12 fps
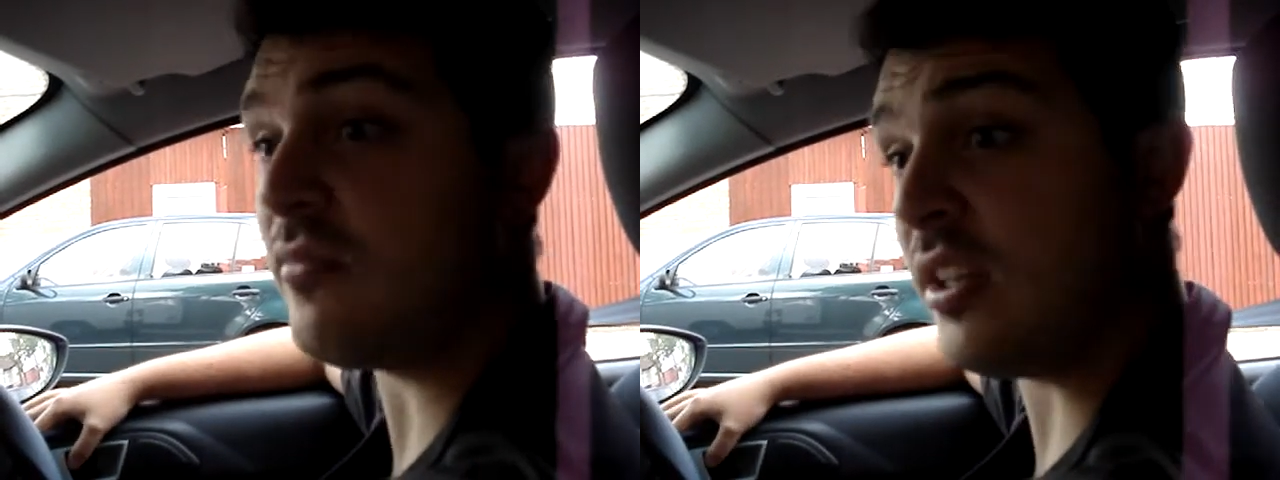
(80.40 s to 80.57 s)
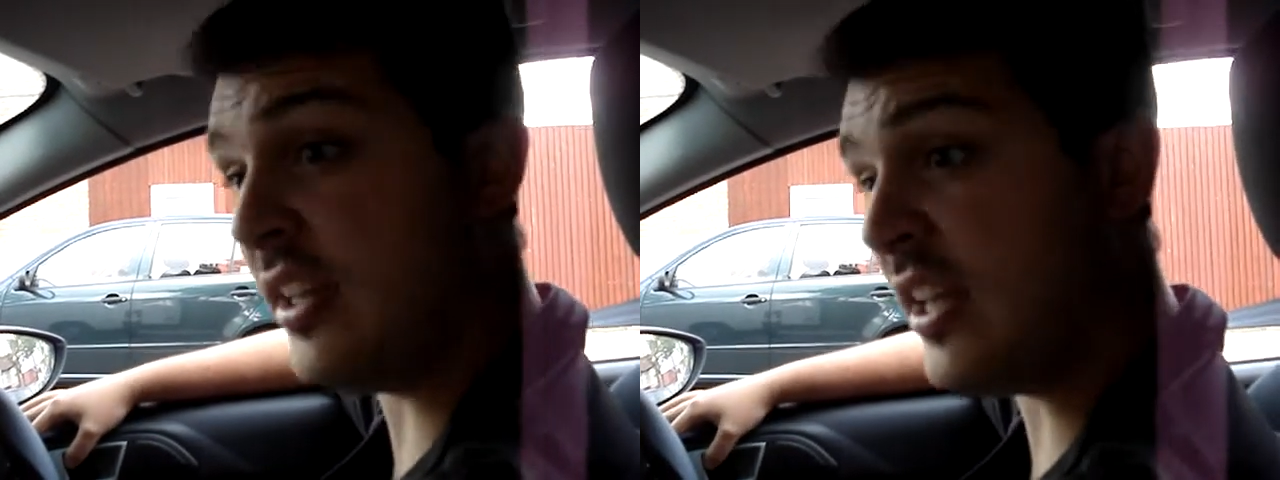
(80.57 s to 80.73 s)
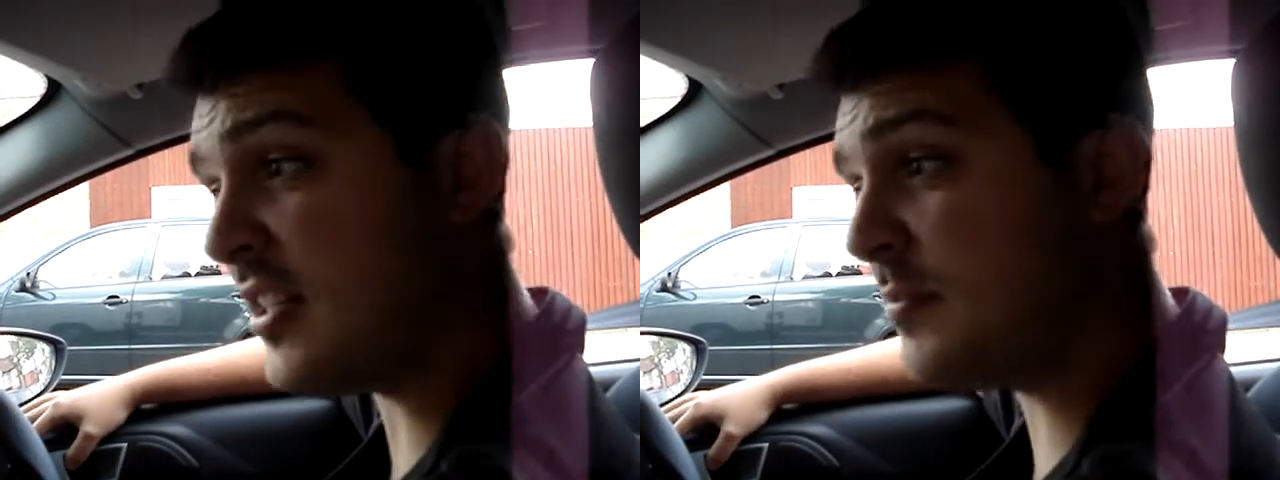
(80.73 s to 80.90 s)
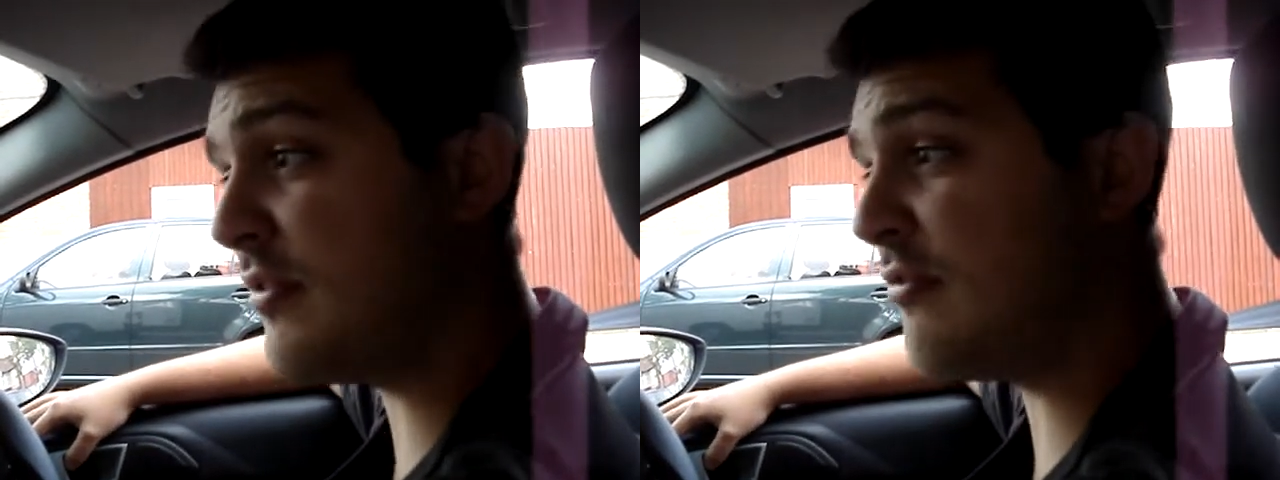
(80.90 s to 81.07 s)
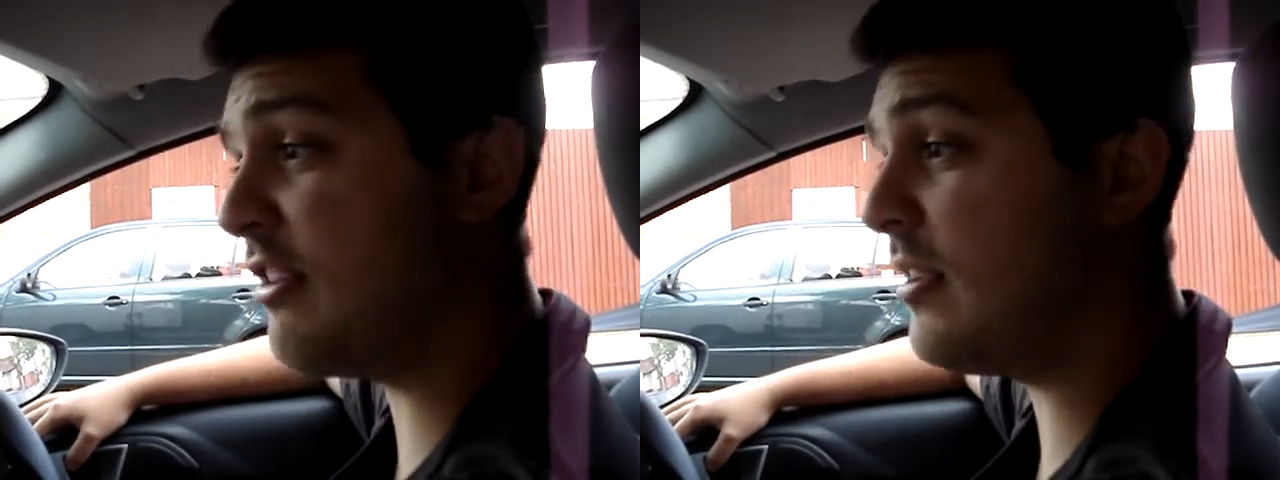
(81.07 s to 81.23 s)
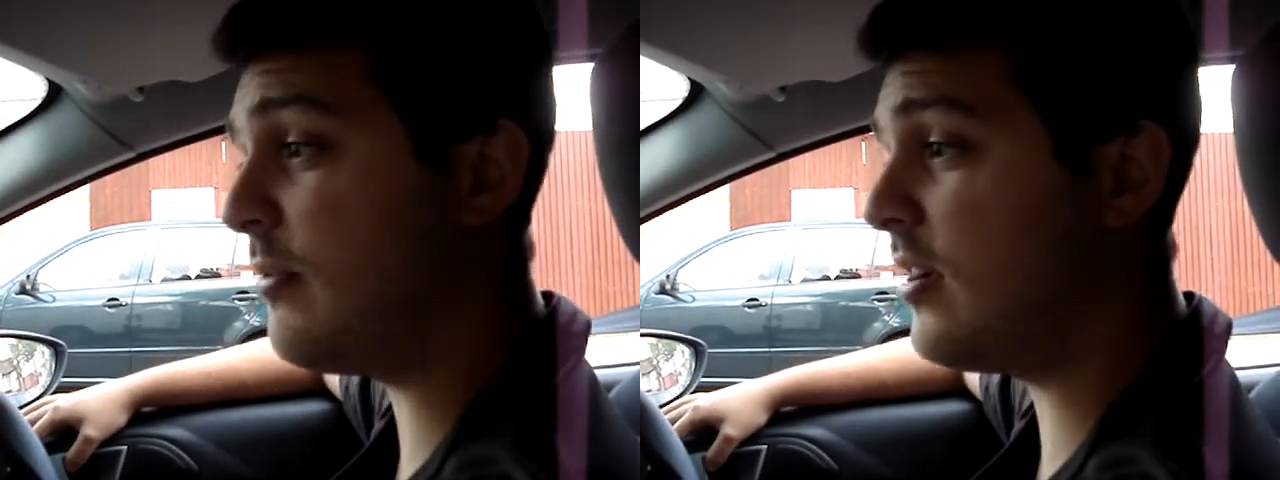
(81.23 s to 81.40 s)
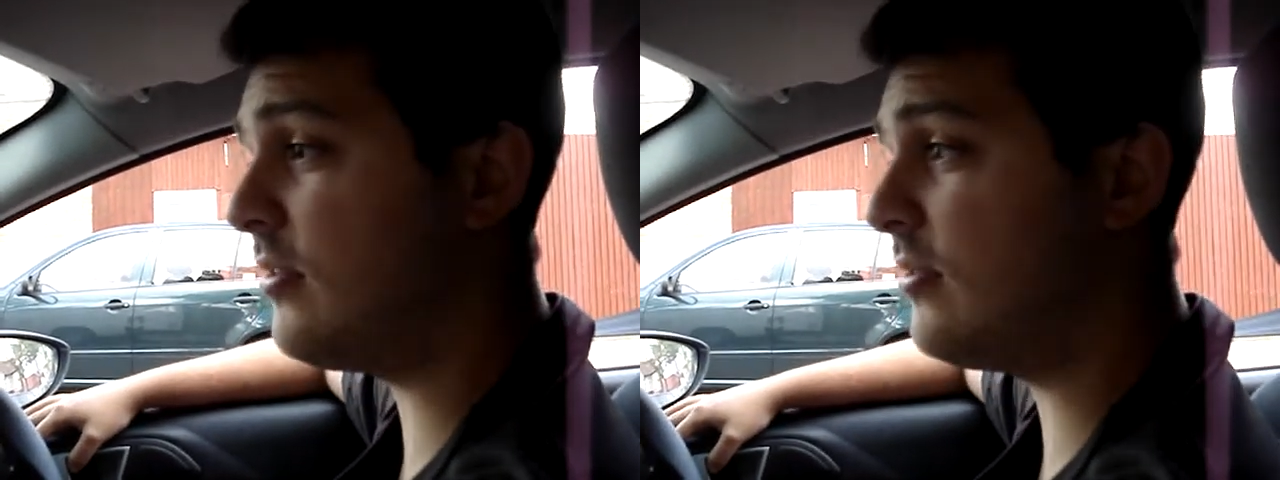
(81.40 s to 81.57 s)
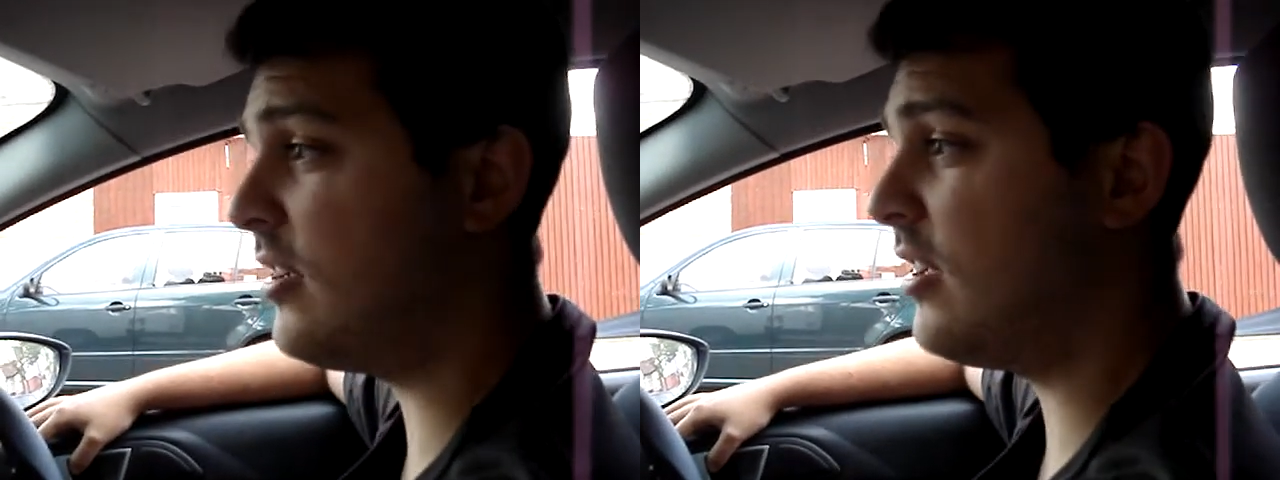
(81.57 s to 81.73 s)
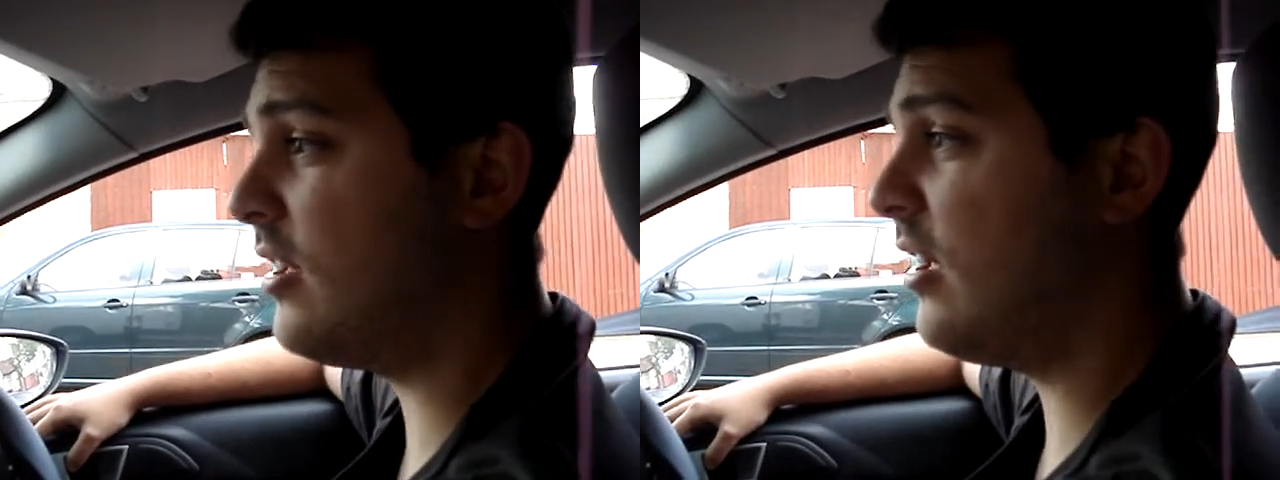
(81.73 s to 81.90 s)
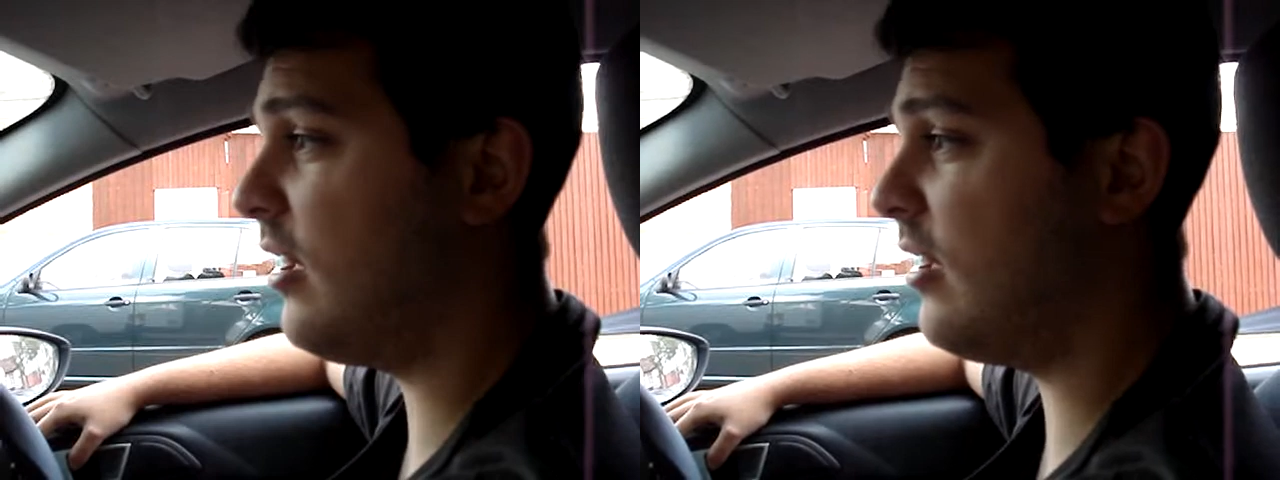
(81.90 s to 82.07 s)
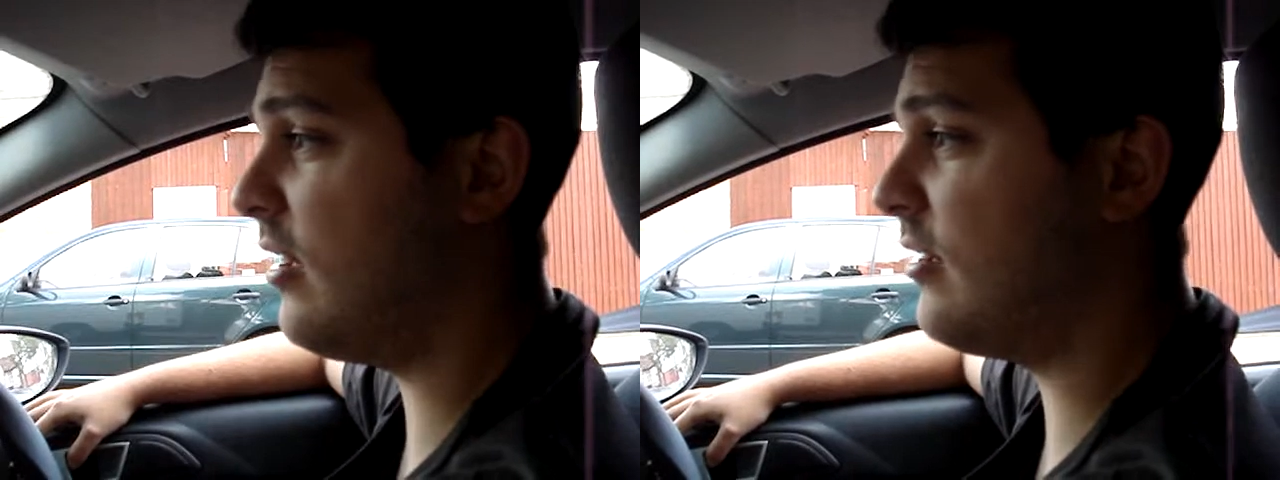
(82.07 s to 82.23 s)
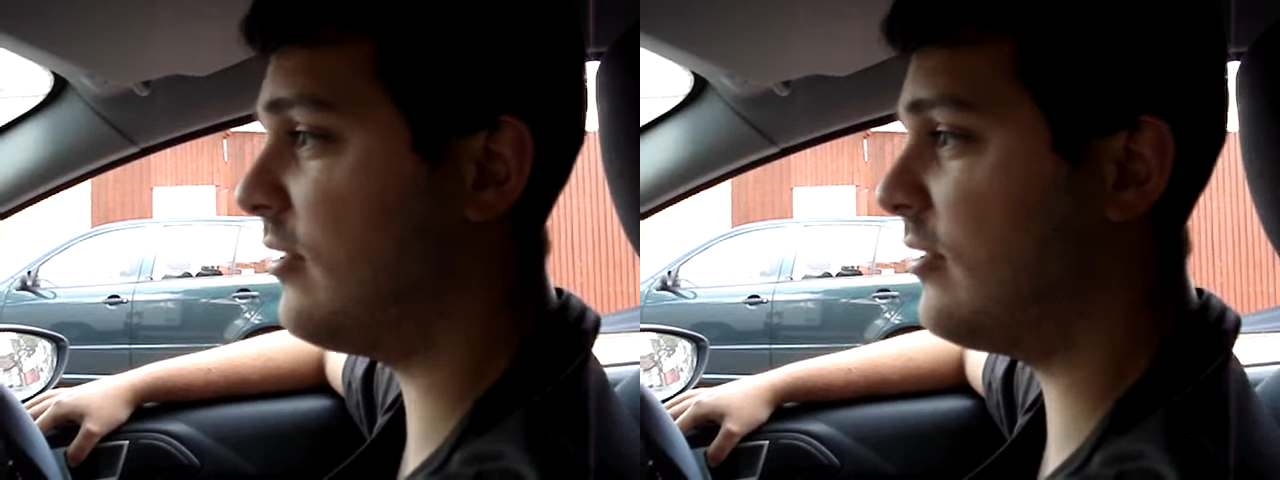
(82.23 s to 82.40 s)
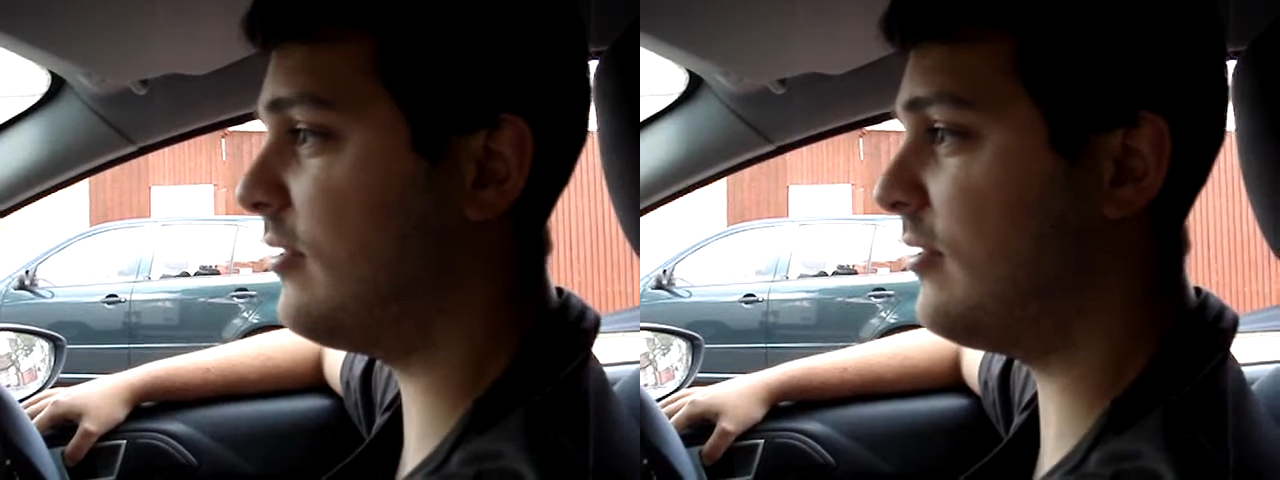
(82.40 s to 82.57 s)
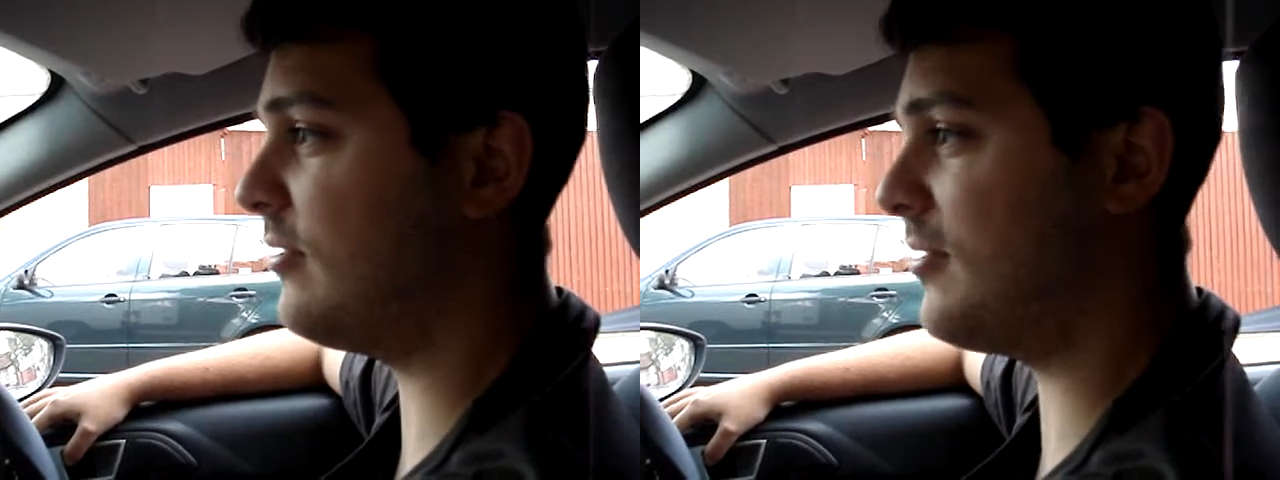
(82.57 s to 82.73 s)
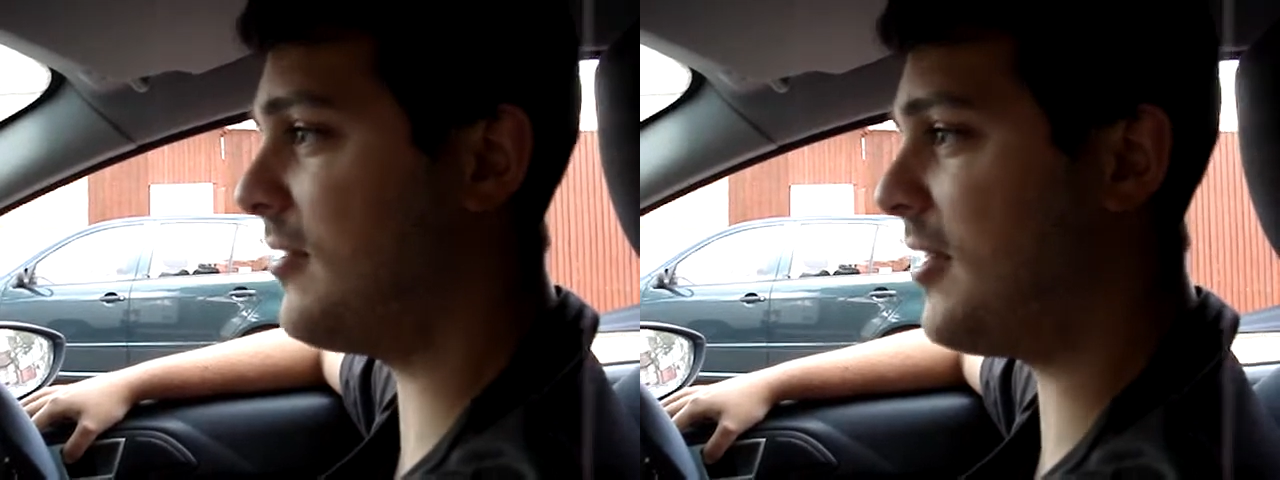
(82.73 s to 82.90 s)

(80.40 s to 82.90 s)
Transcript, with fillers: Yeah, it's been really well. A